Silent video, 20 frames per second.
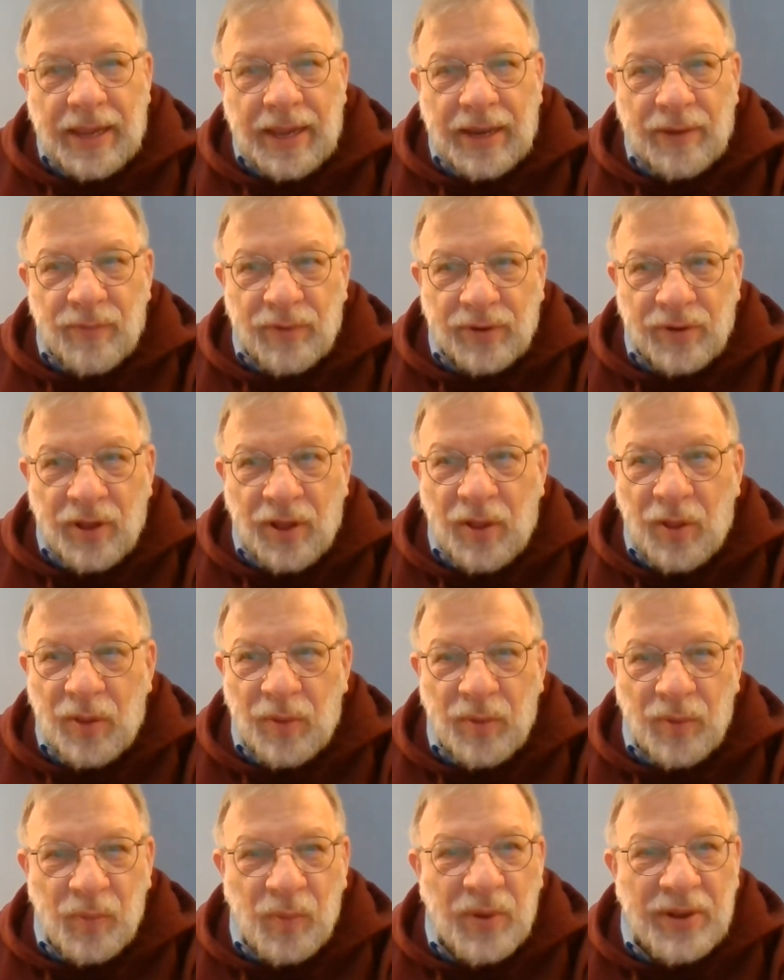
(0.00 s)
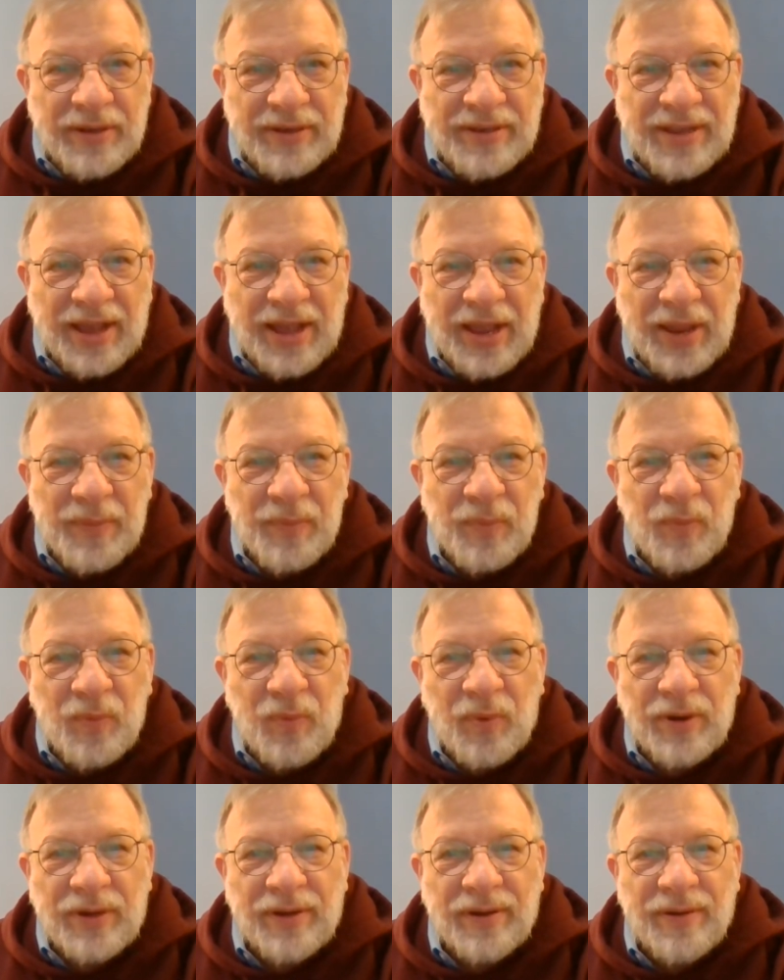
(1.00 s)
I recall one time
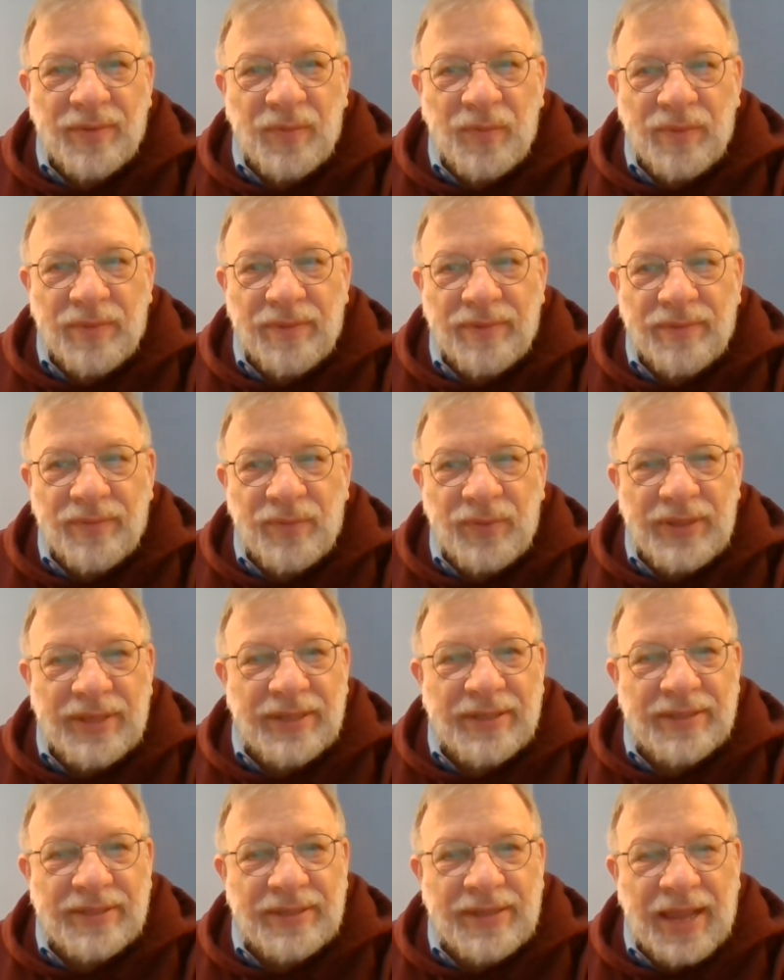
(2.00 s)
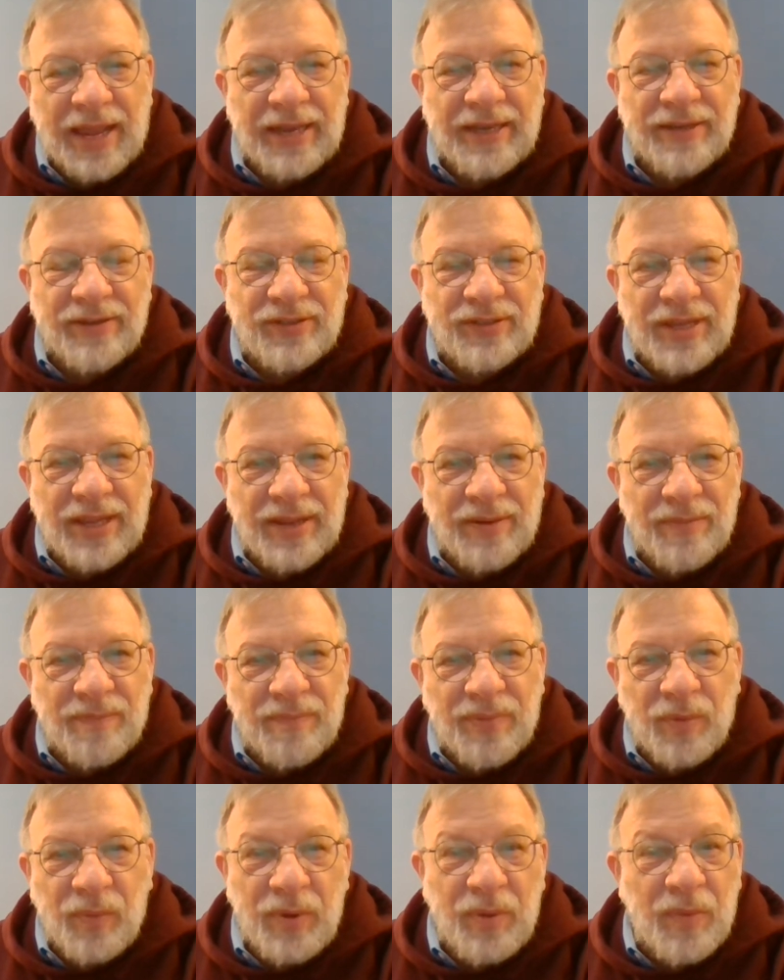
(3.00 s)
where we kind of
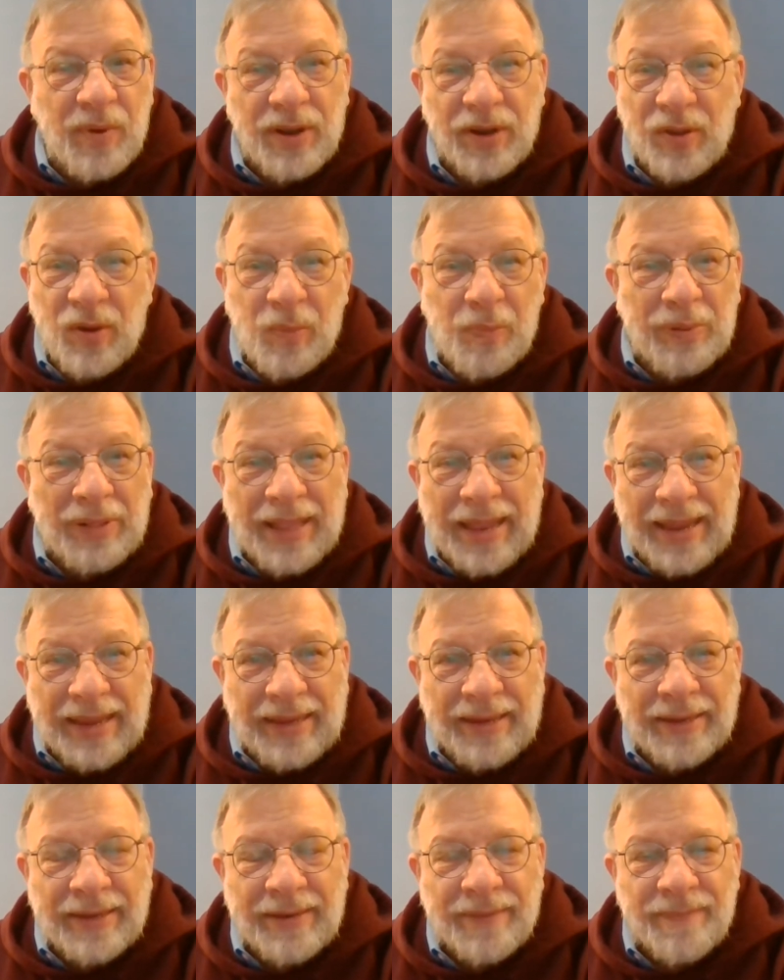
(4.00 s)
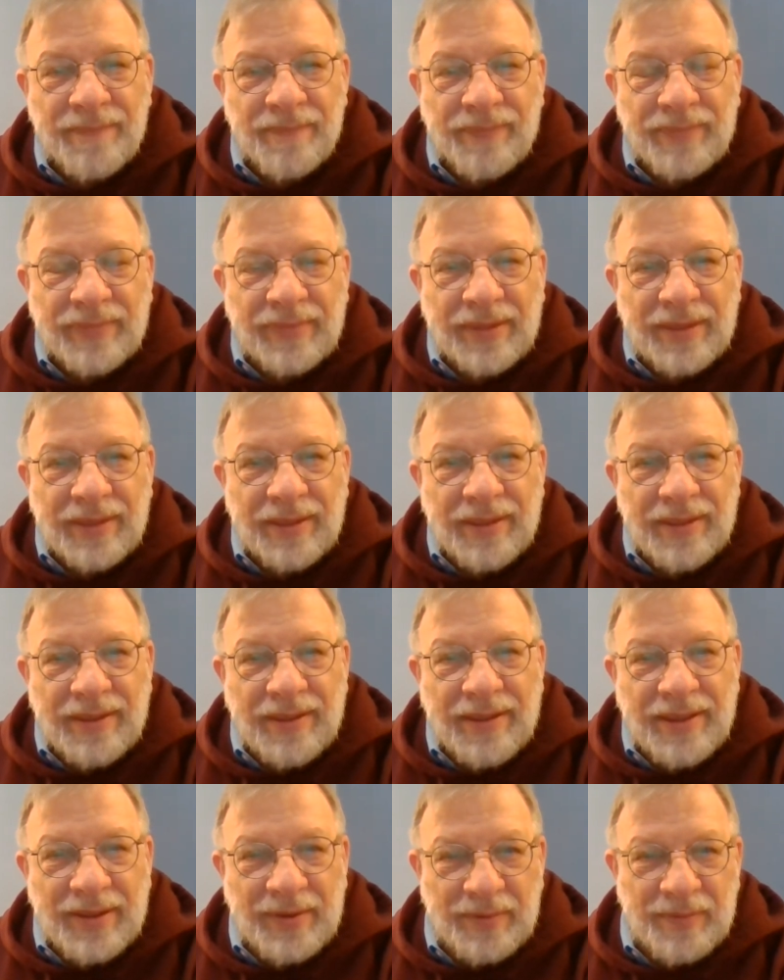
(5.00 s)
said, but we want to go play.
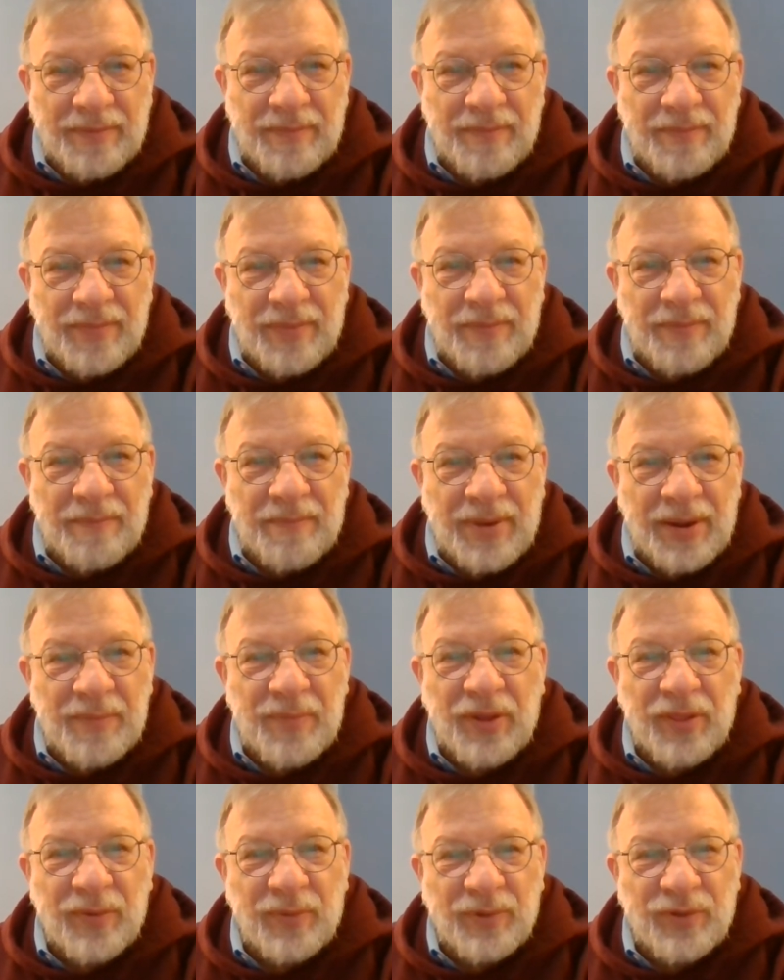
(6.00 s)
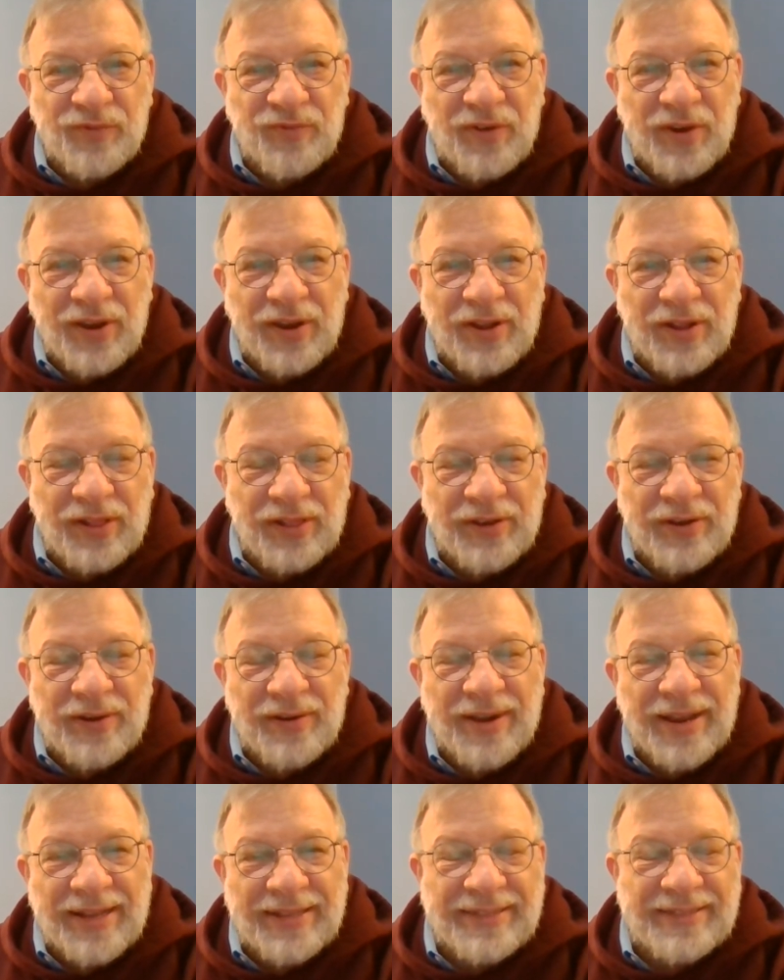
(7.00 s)
And my mother was very
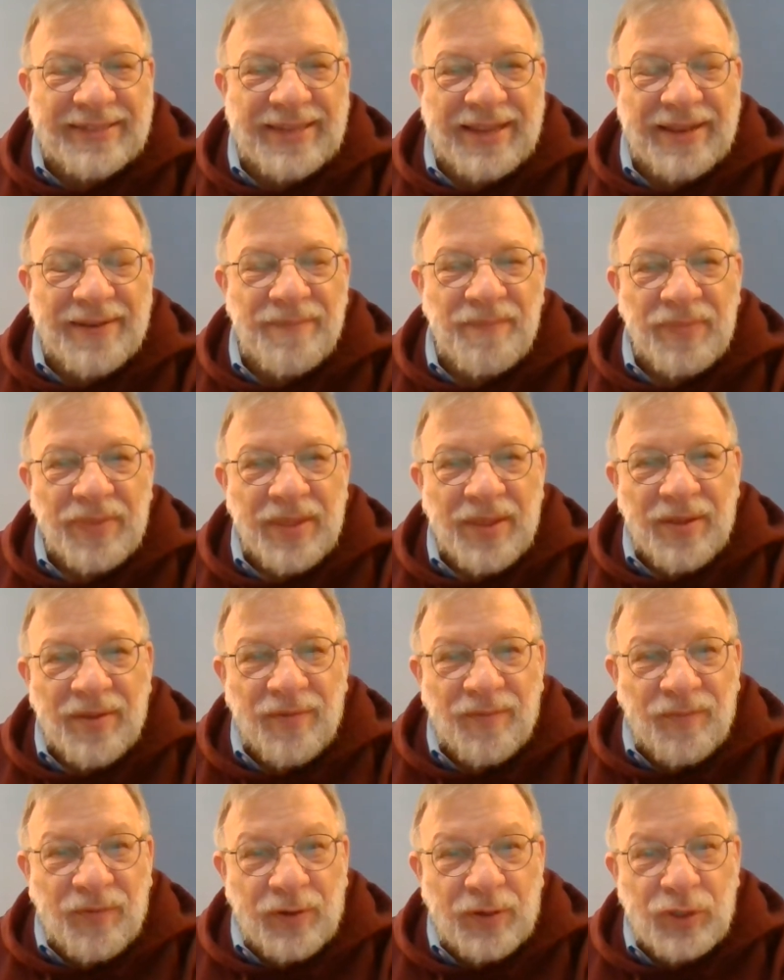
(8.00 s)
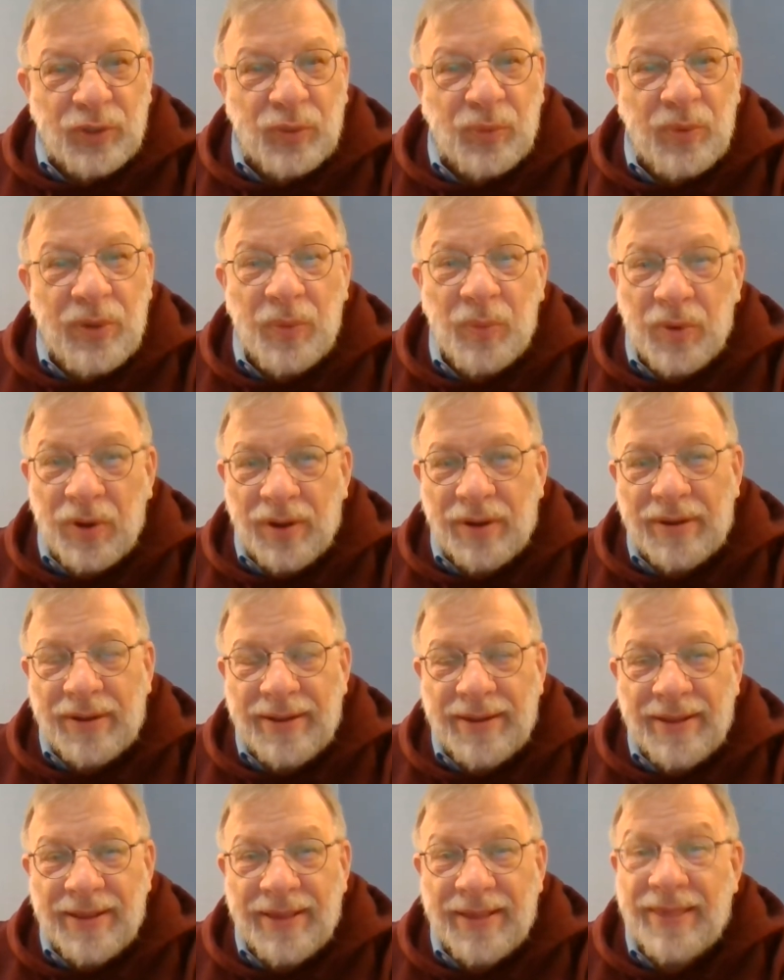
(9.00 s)
clear and said, first we
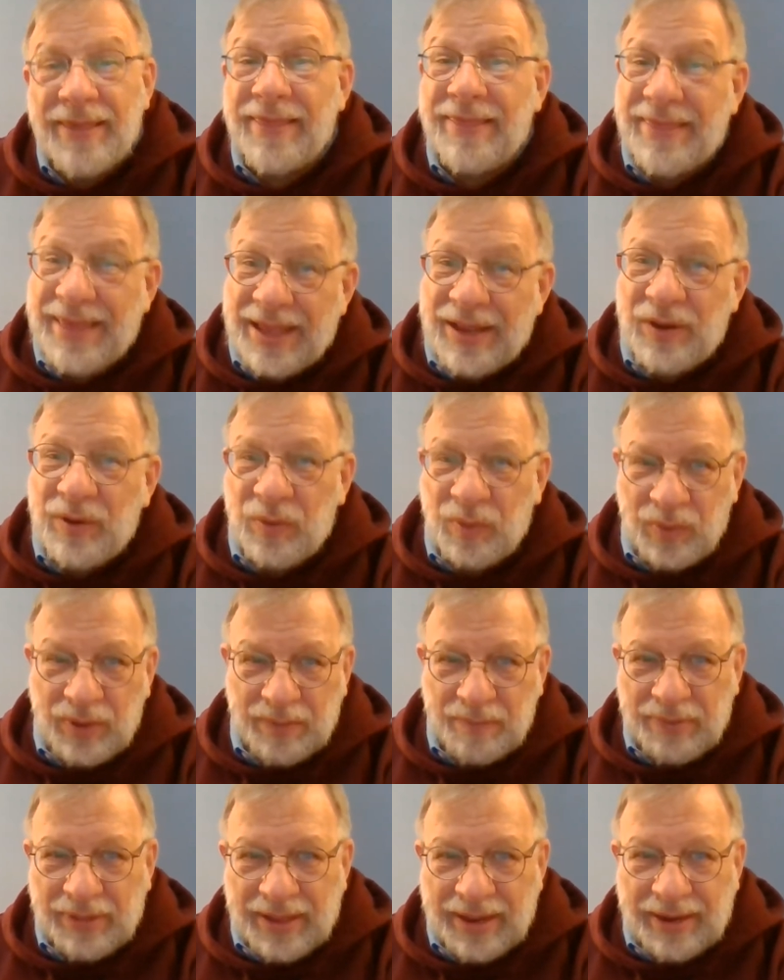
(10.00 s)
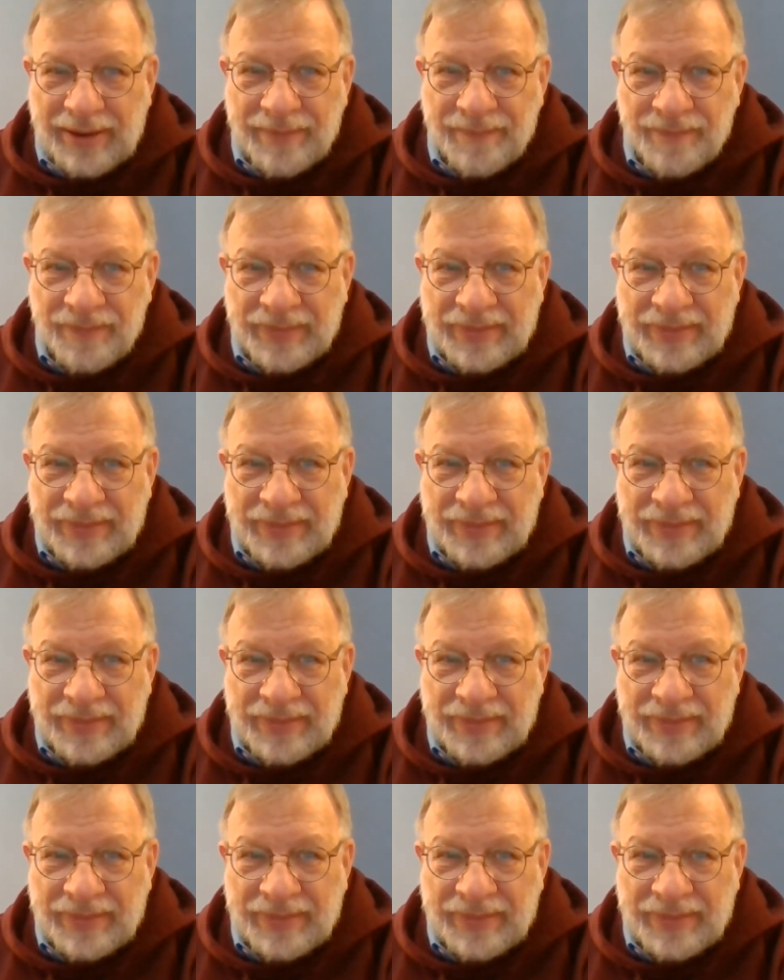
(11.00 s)
work, then we play.